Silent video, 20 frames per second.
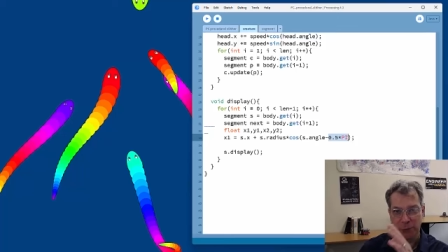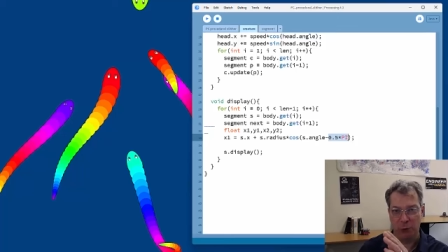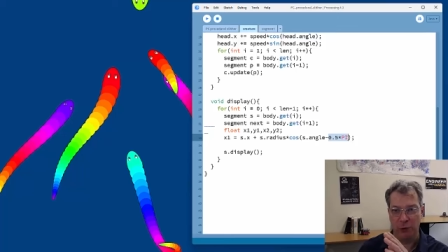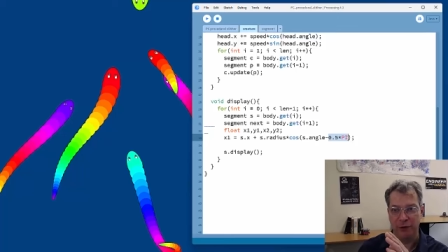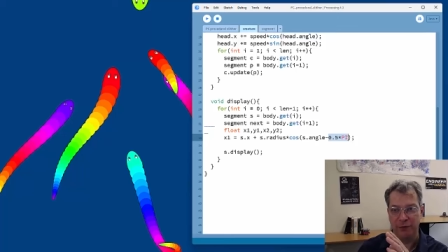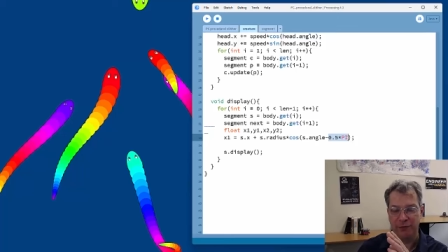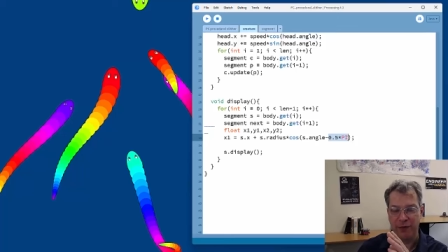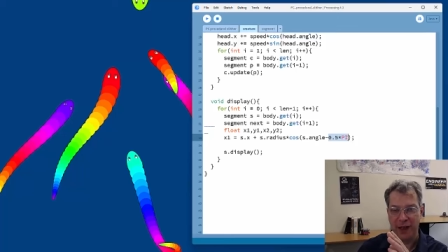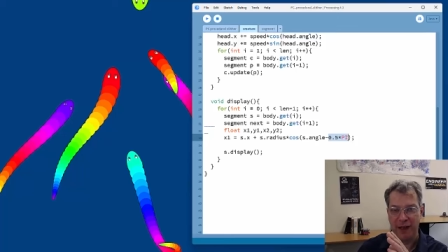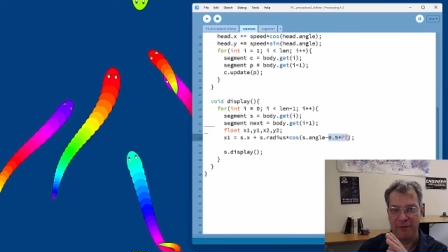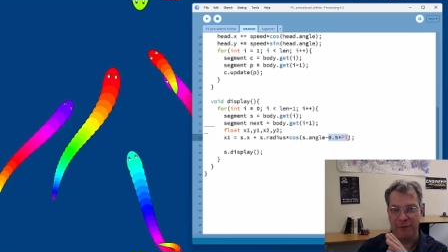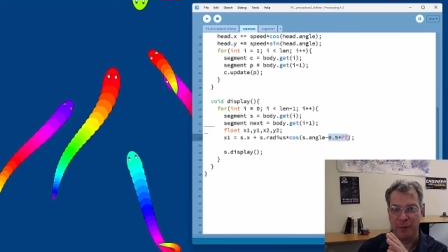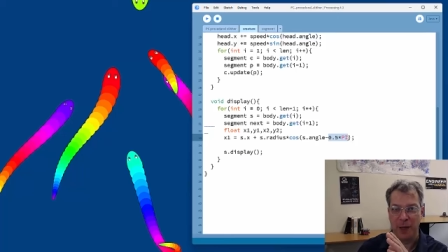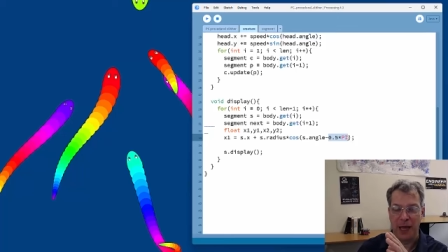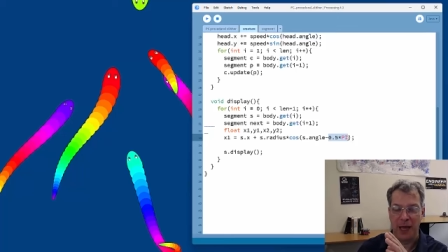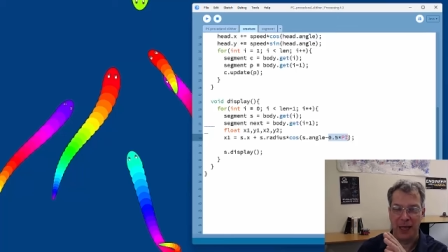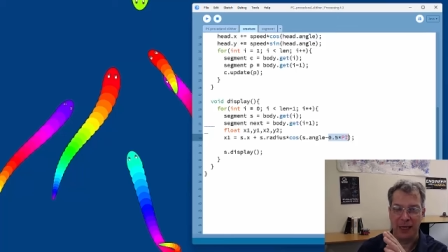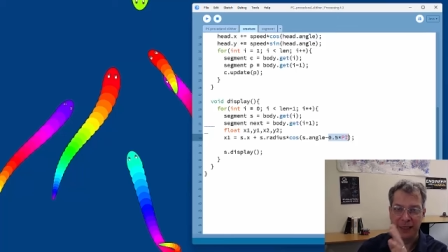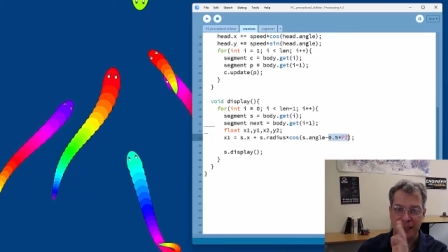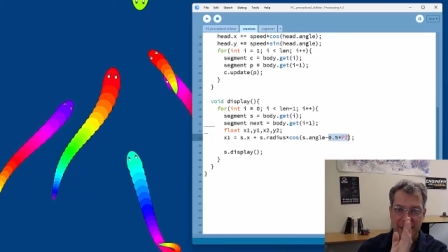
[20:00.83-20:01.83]
0.5
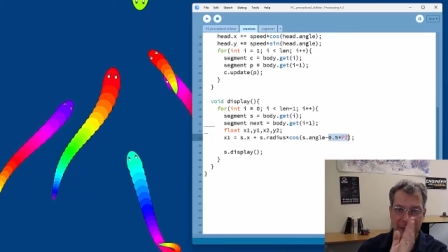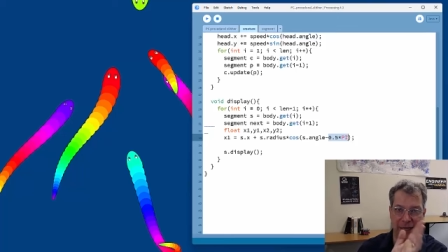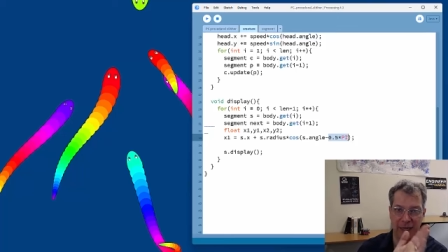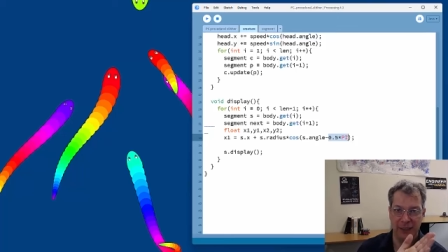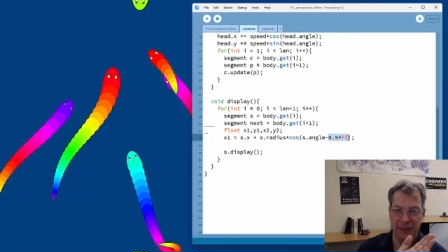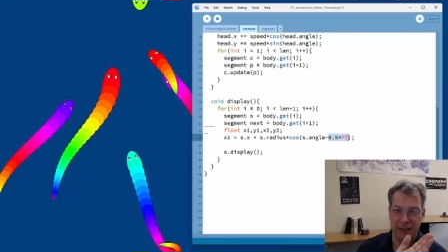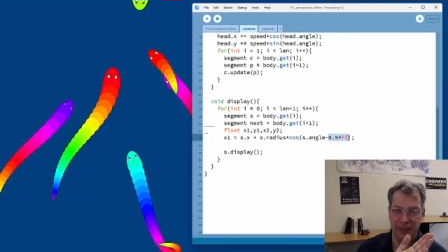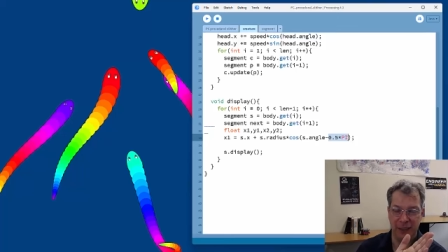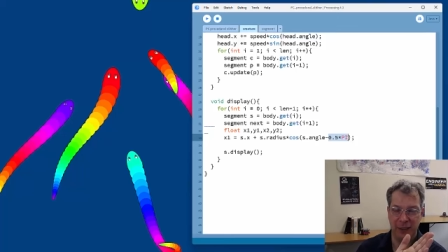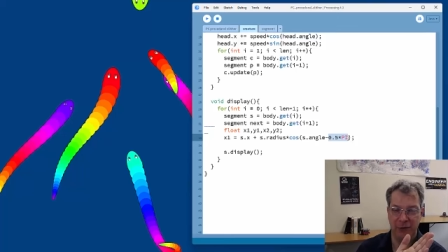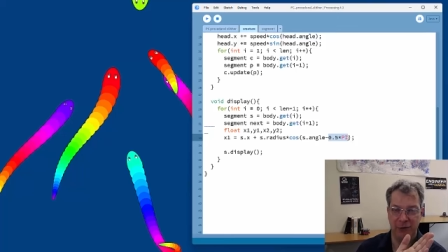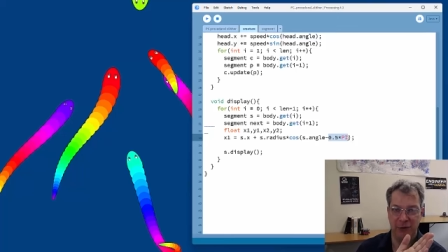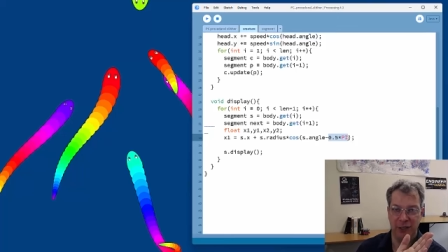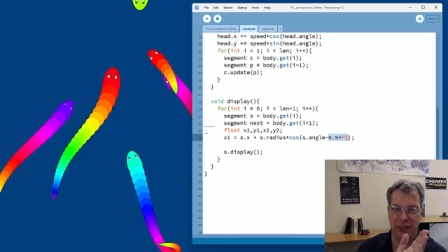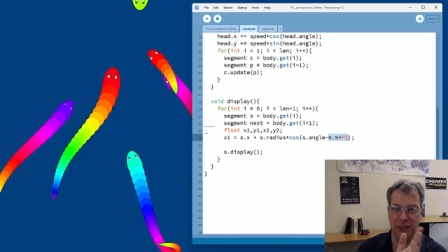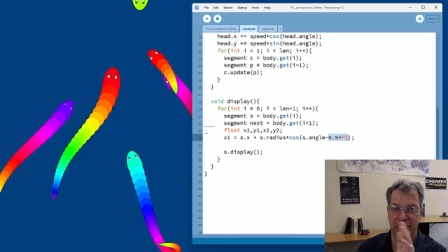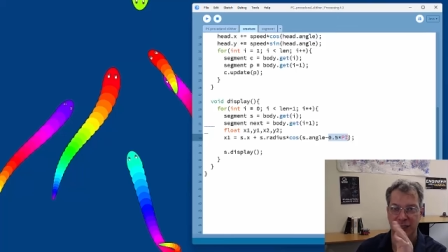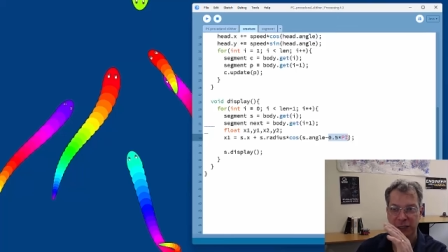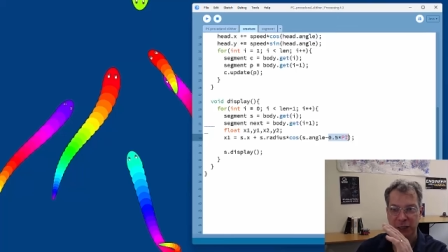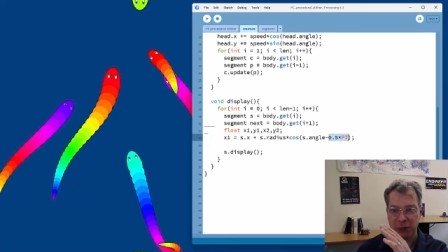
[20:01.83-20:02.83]
pi is 90
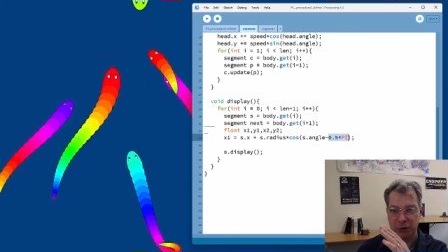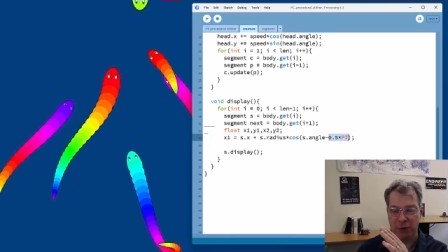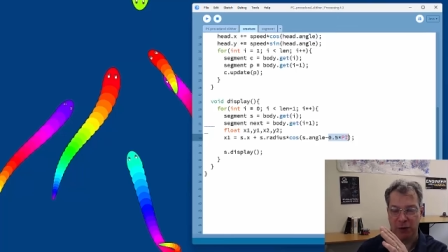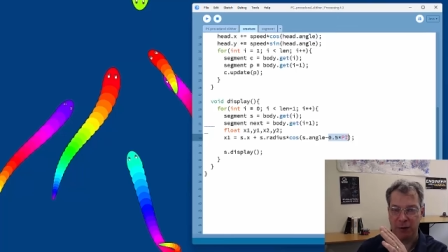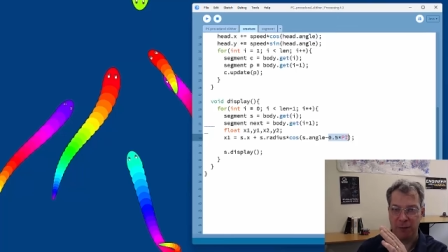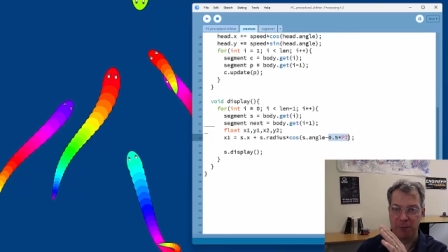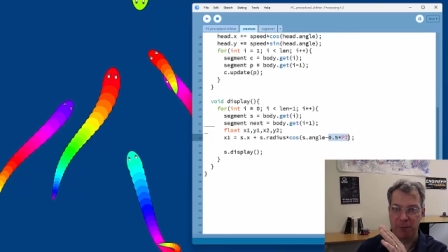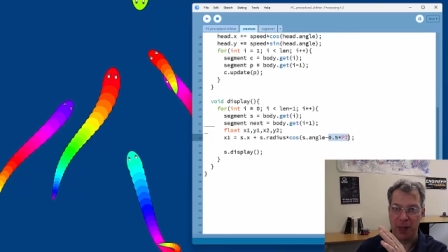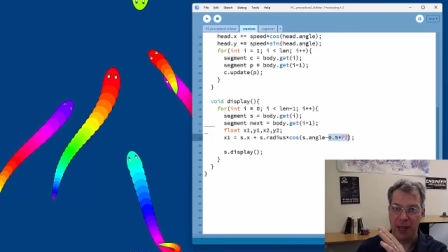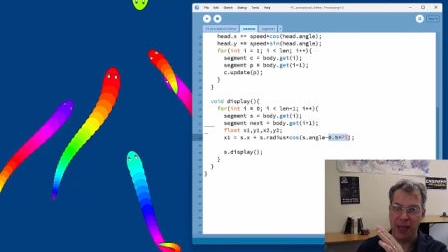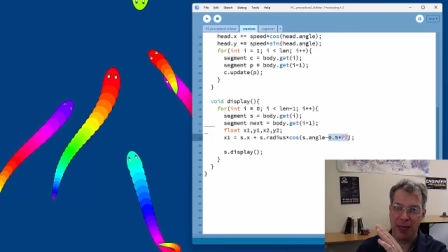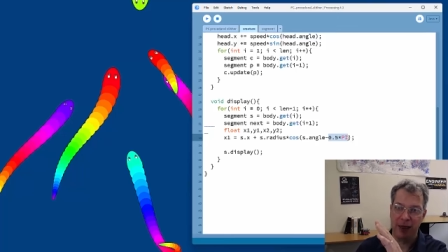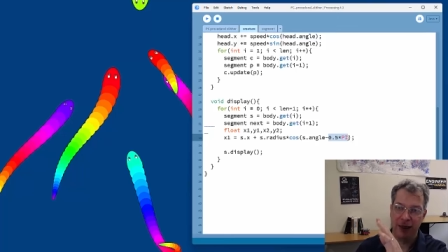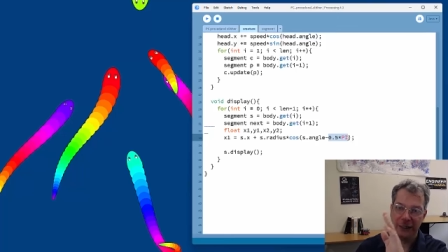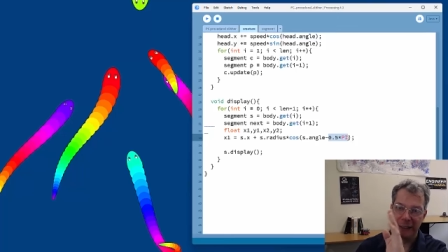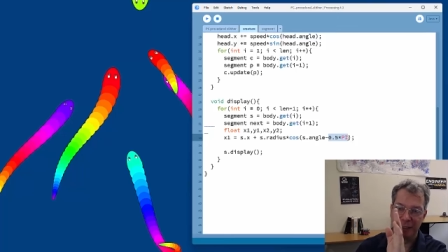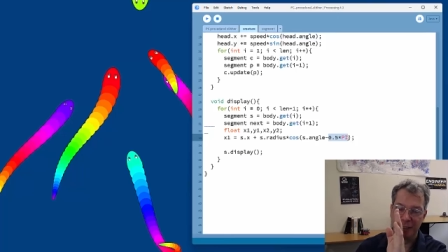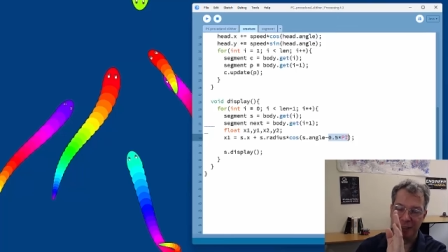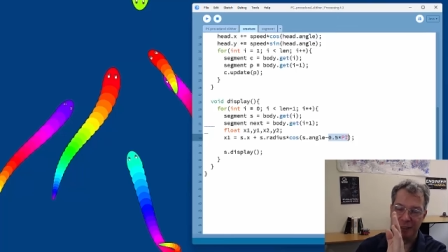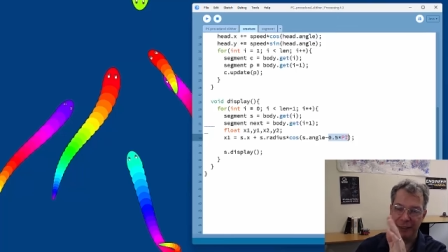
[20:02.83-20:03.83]
degrees, so I'm
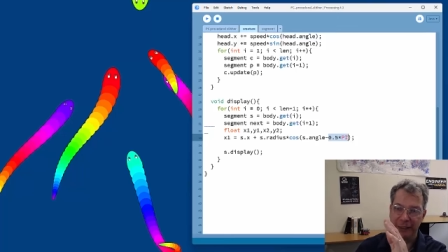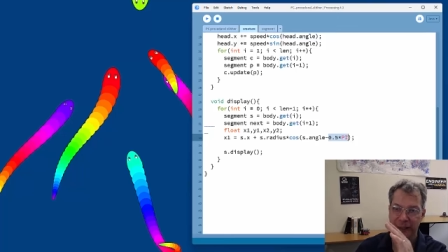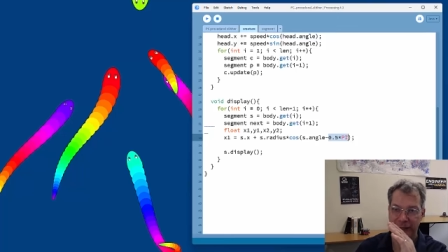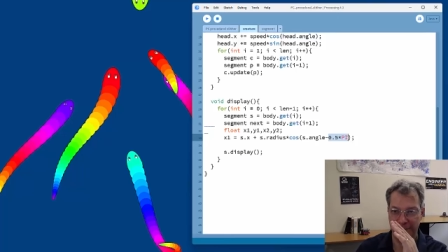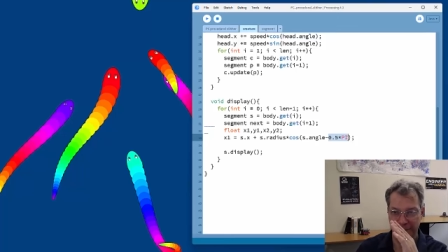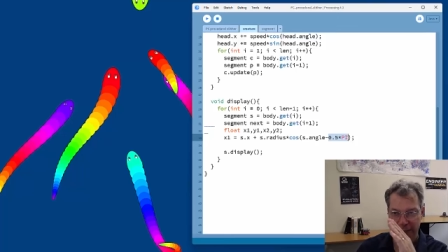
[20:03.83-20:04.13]
angling,